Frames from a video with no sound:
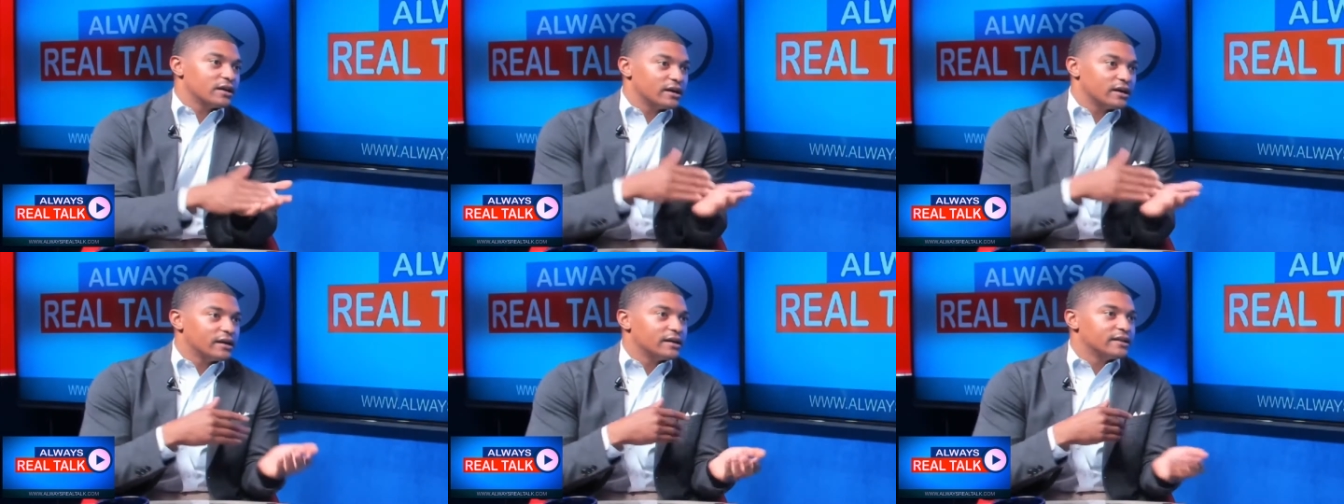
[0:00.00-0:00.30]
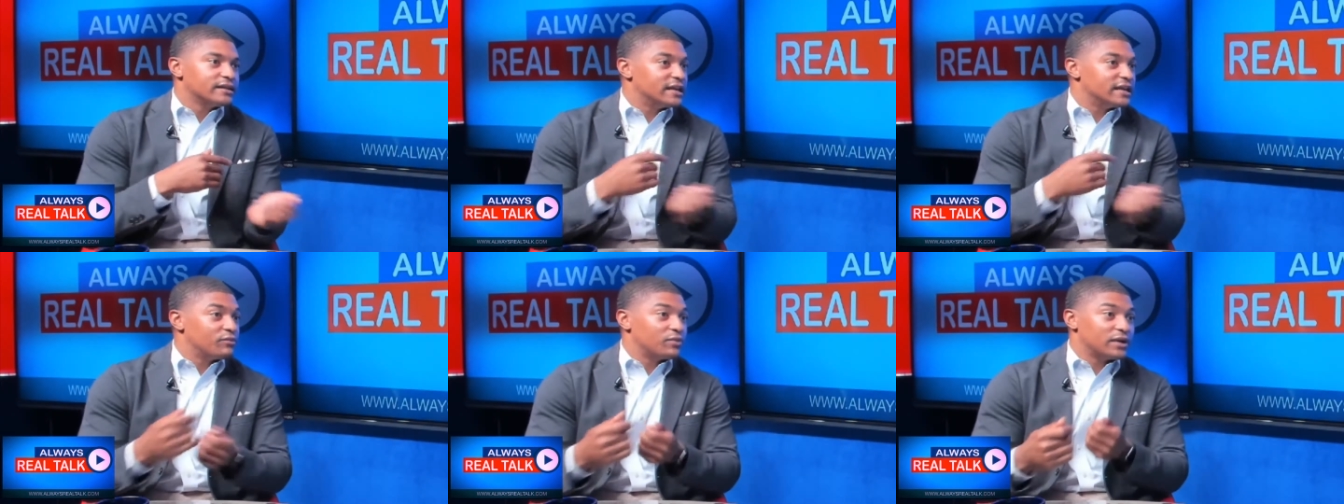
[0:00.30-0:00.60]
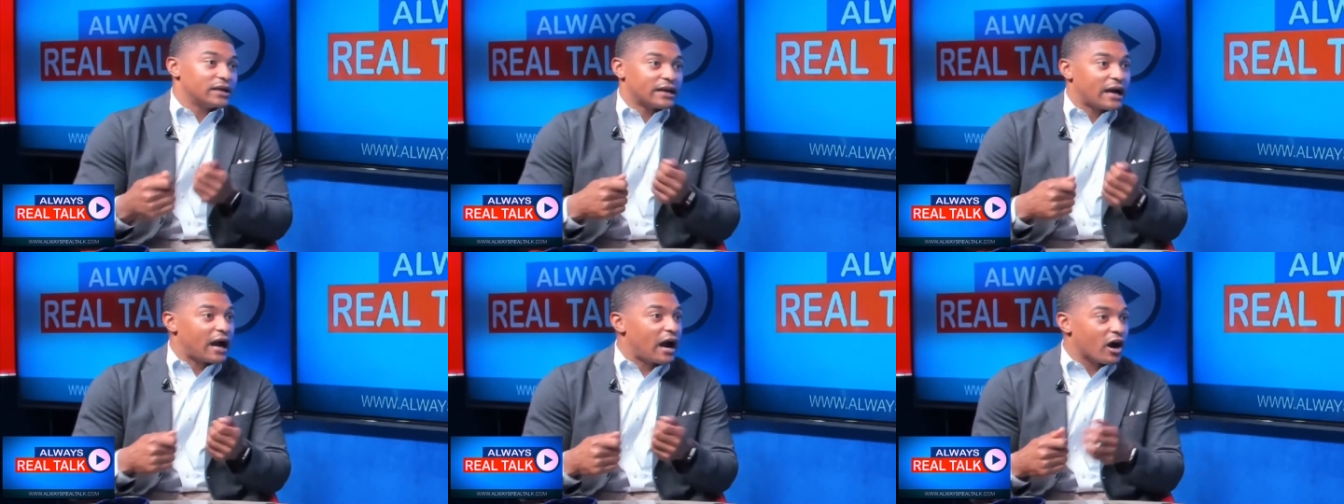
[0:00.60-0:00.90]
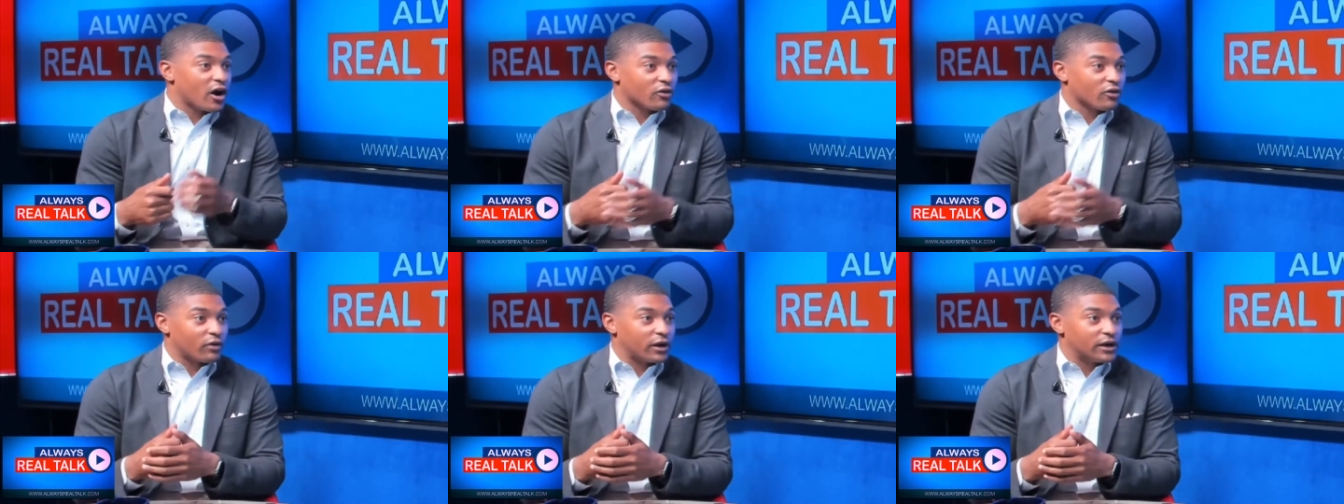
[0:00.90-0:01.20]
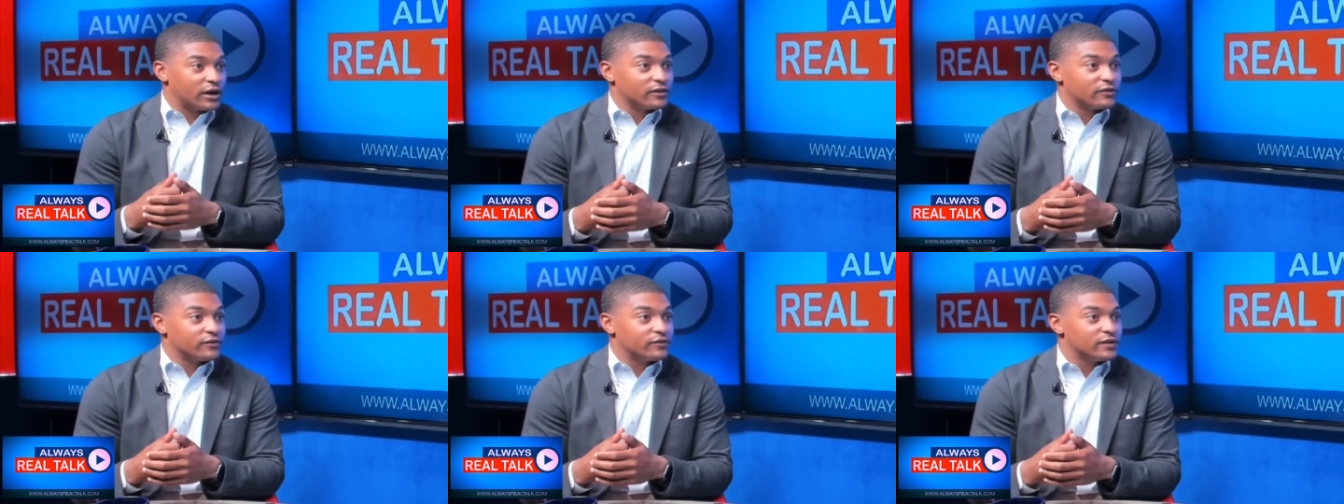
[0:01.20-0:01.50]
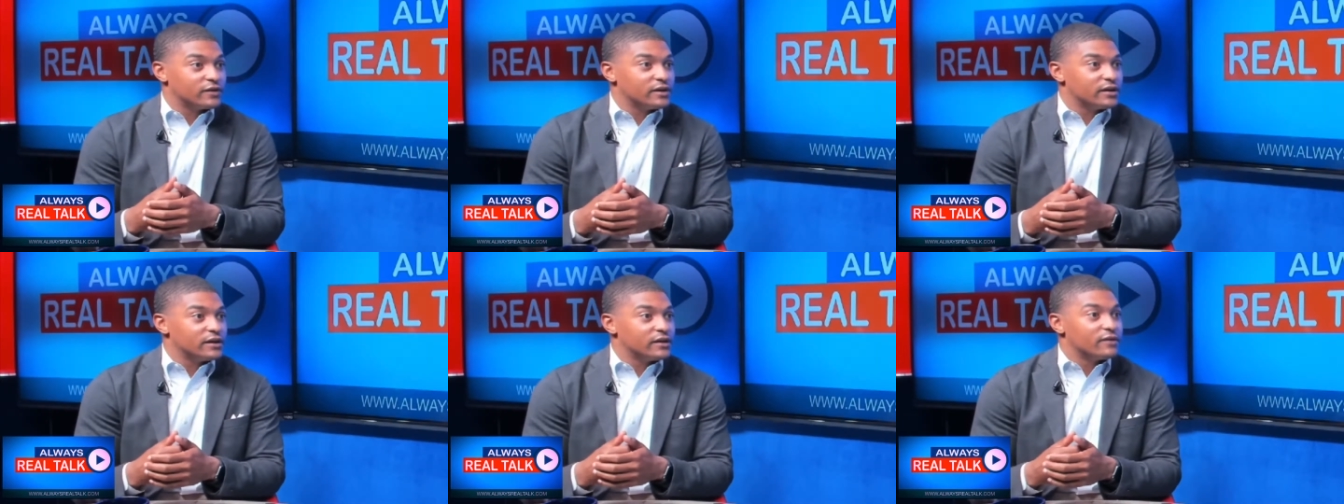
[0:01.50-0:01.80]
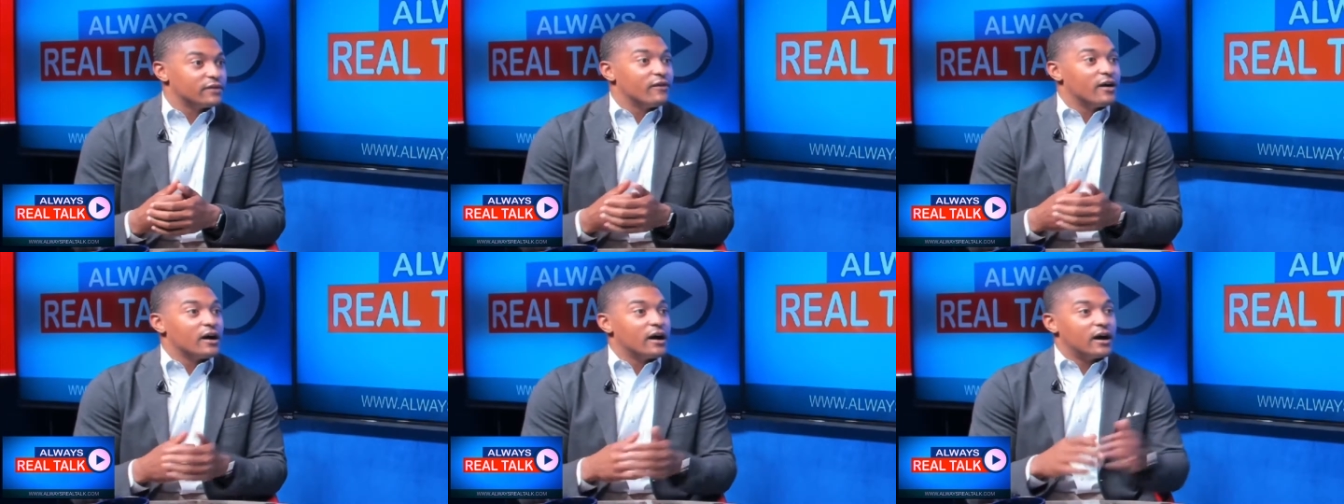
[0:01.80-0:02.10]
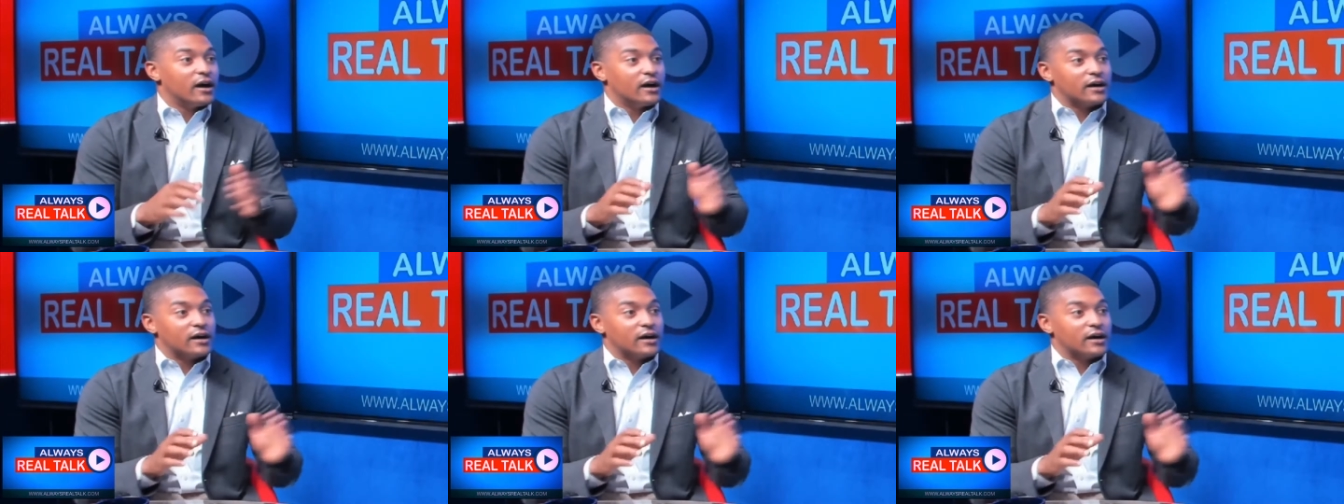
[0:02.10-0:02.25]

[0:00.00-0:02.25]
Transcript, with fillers: then we get a higher rate of yeah, uh,